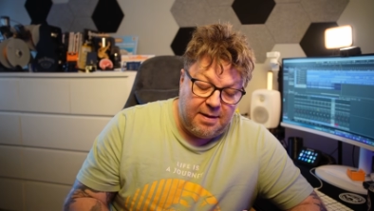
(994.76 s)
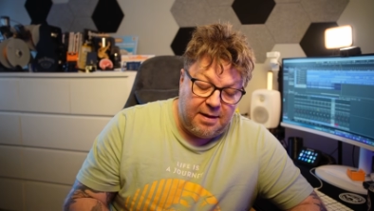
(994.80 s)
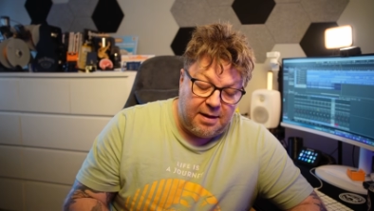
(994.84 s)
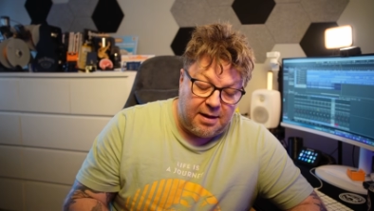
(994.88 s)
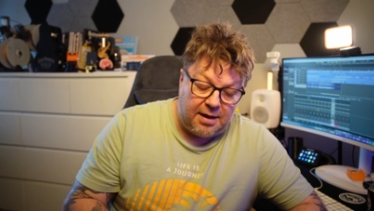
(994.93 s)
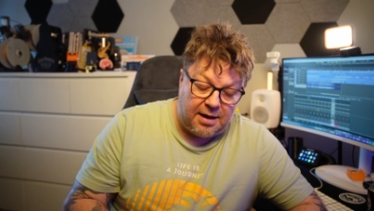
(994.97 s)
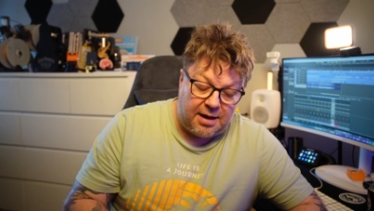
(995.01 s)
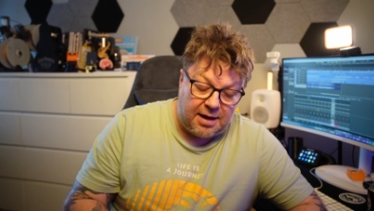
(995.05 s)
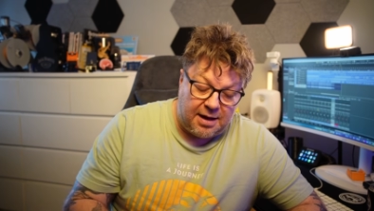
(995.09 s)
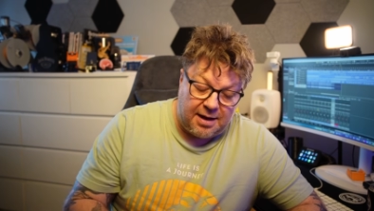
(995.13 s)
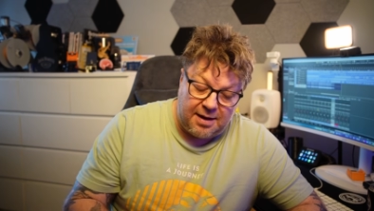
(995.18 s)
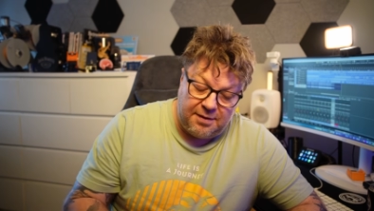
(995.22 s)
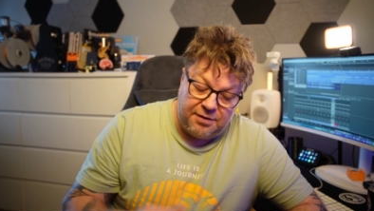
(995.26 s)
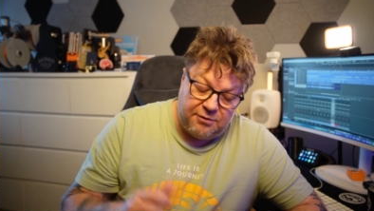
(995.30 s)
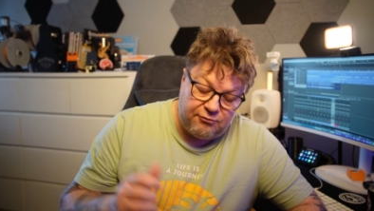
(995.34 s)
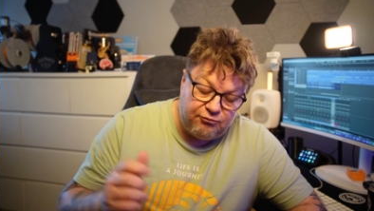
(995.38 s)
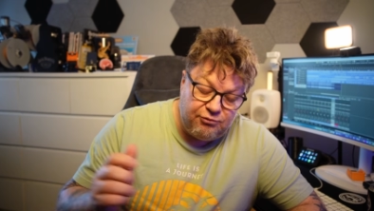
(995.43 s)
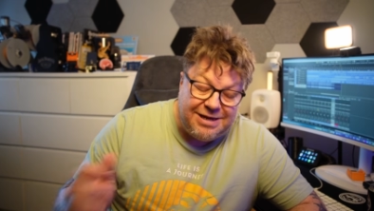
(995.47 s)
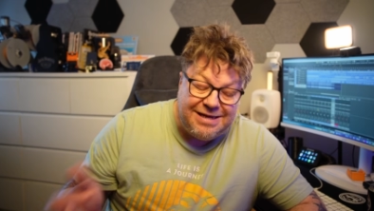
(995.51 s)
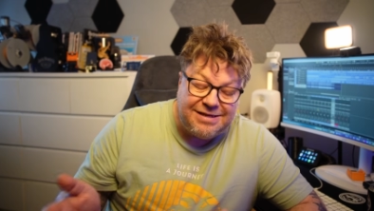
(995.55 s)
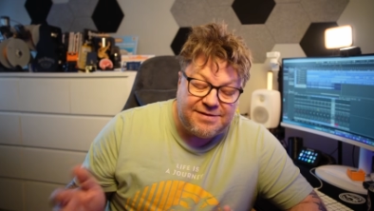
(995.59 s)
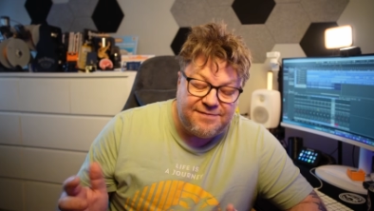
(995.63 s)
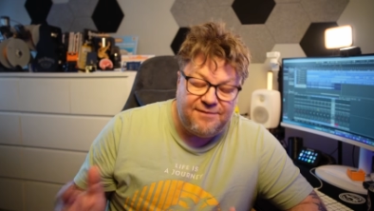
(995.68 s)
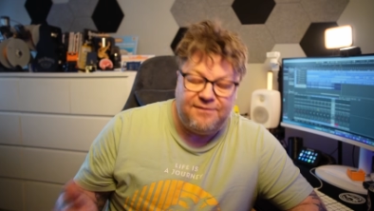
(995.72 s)
And the
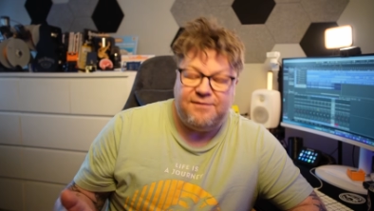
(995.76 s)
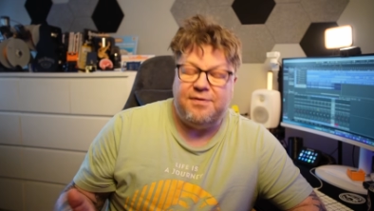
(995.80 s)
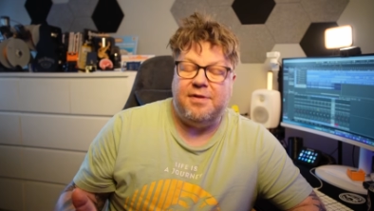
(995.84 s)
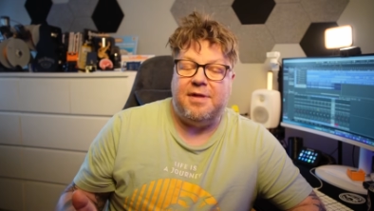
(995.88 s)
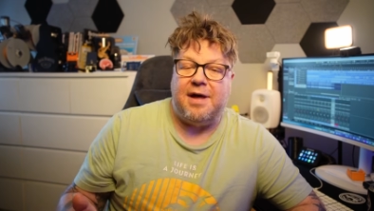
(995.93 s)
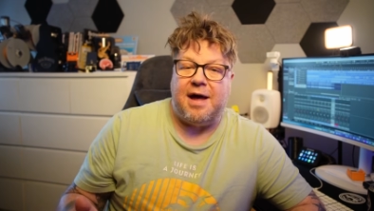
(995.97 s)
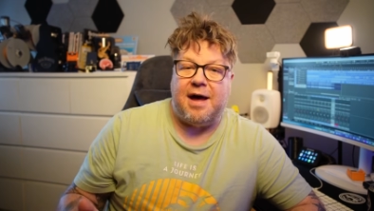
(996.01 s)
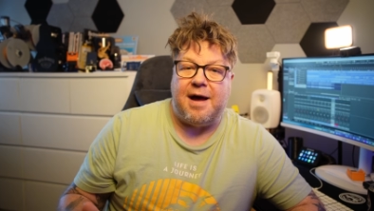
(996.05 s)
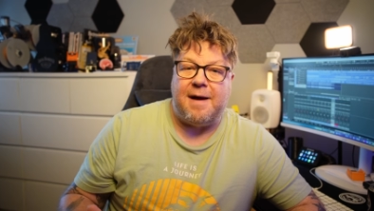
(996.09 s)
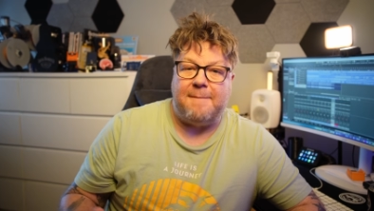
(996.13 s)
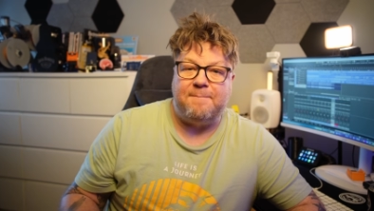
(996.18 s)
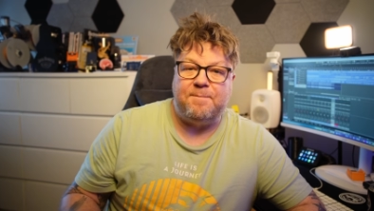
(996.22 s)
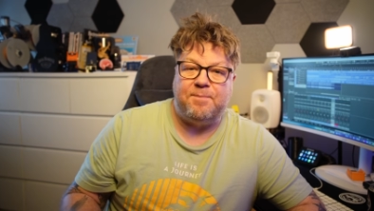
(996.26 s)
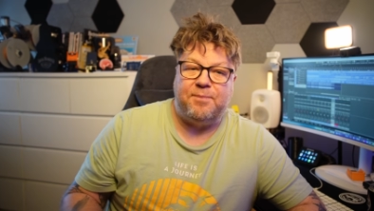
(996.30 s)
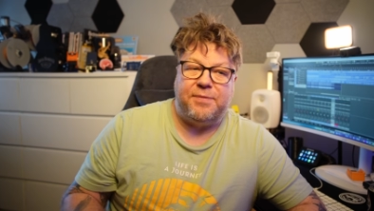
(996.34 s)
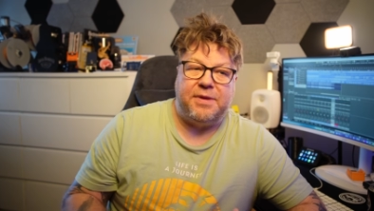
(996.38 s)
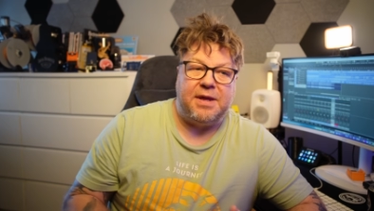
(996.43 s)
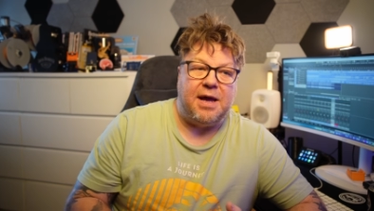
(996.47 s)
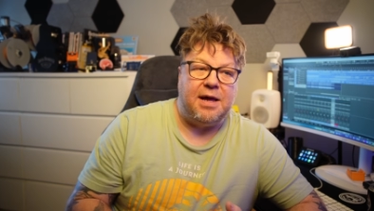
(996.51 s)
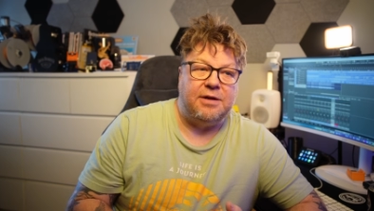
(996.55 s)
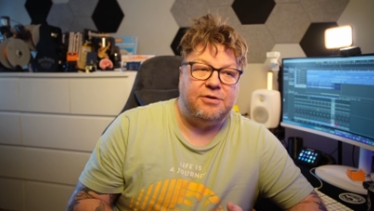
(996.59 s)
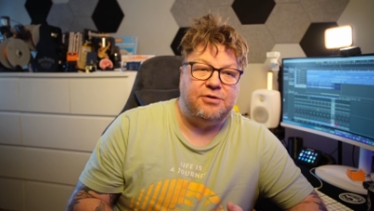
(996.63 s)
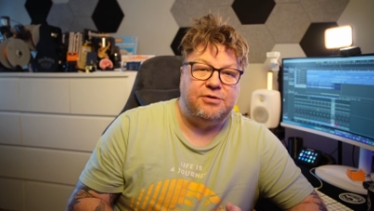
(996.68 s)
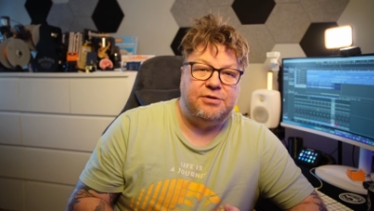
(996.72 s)
reason for that,
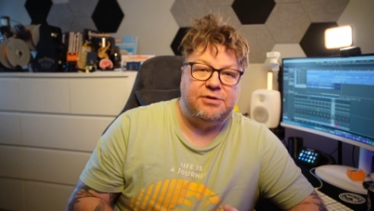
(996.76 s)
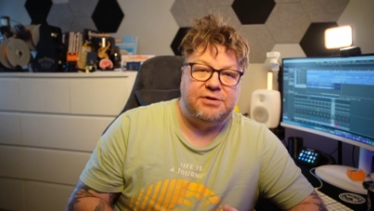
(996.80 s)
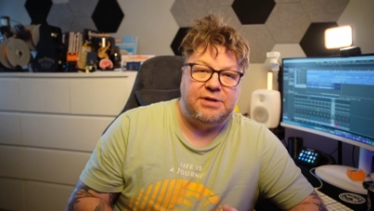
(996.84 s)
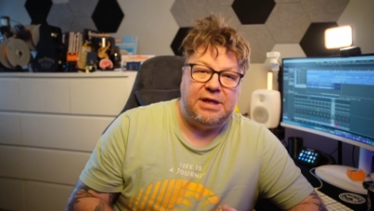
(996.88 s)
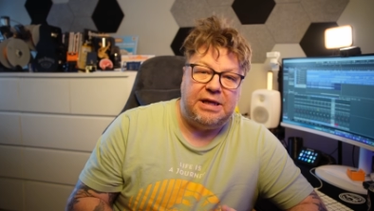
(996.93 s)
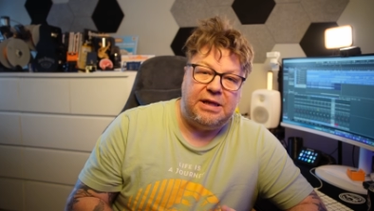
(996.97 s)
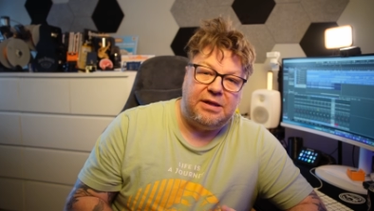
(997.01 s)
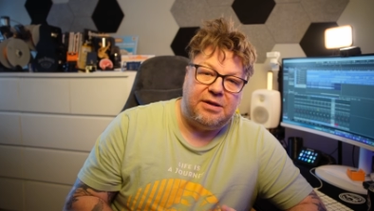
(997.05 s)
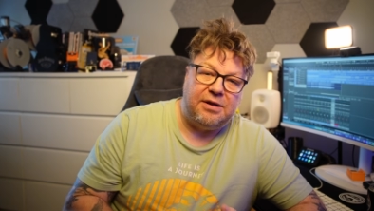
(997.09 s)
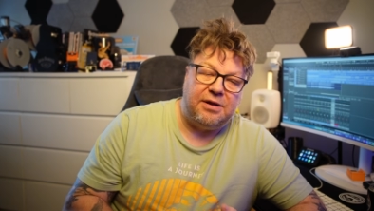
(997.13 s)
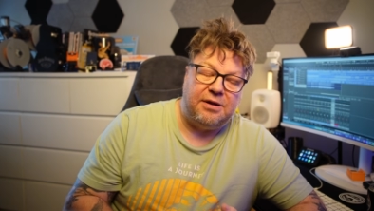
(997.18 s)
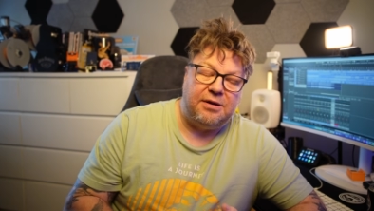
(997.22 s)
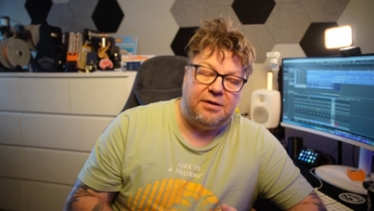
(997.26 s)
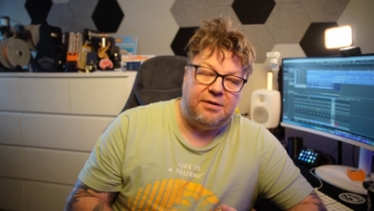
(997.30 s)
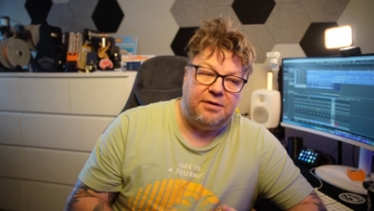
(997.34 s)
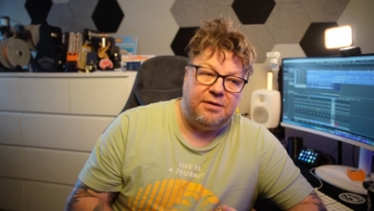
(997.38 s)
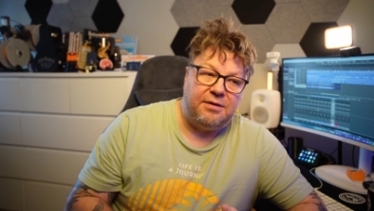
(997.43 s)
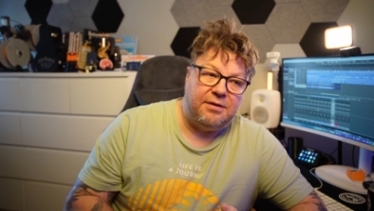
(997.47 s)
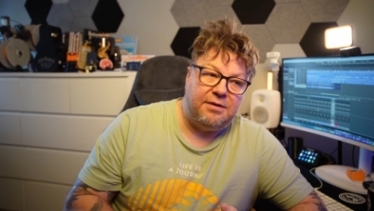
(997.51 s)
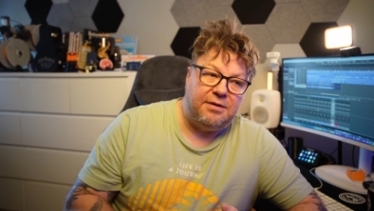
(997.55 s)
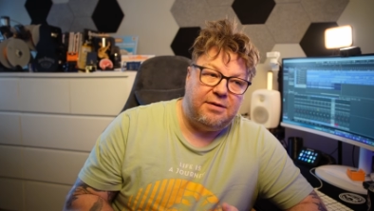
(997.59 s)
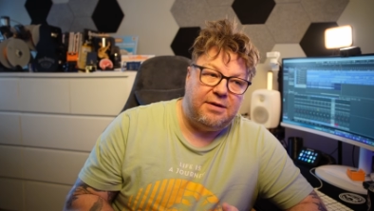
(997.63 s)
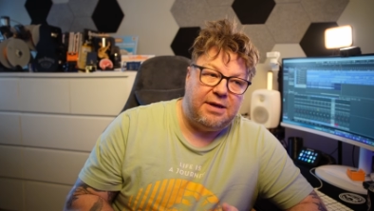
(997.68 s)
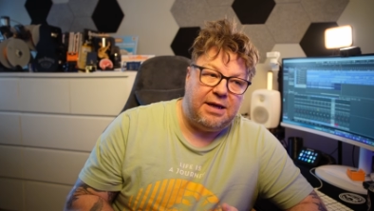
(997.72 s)
I just think that
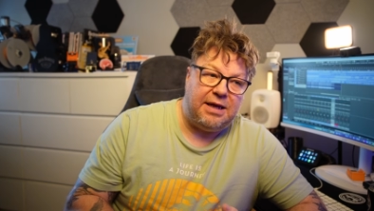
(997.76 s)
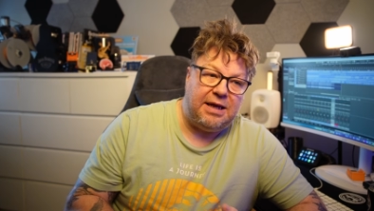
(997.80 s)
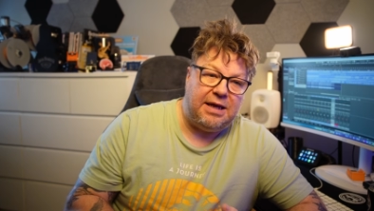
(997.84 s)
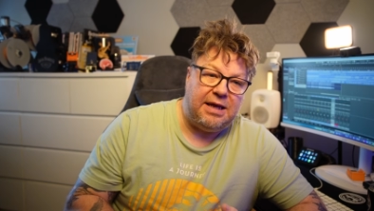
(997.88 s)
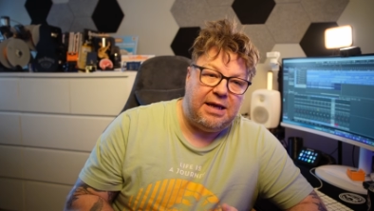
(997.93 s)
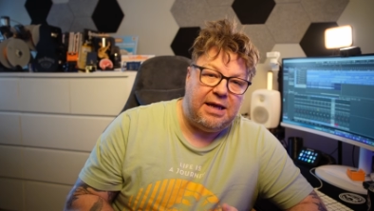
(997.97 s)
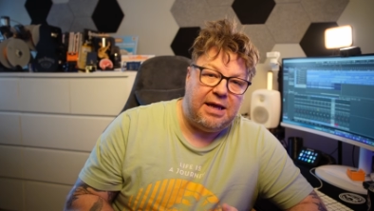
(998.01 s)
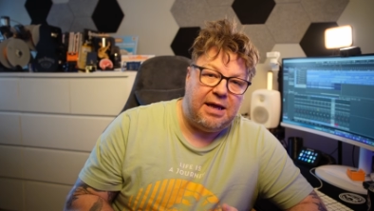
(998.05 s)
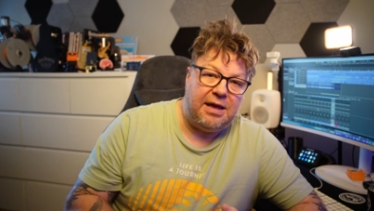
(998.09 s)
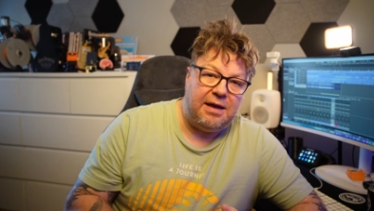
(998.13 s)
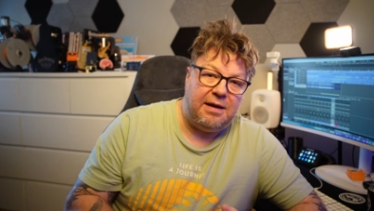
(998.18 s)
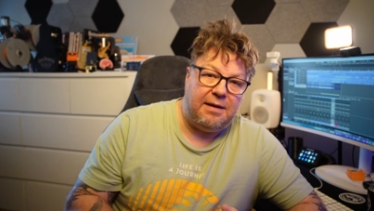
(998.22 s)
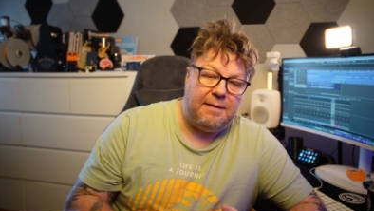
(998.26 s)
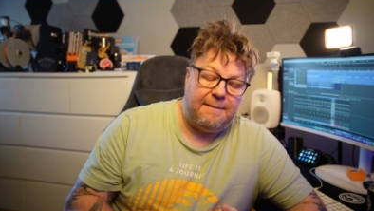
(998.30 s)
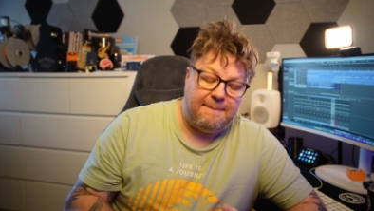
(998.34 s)
the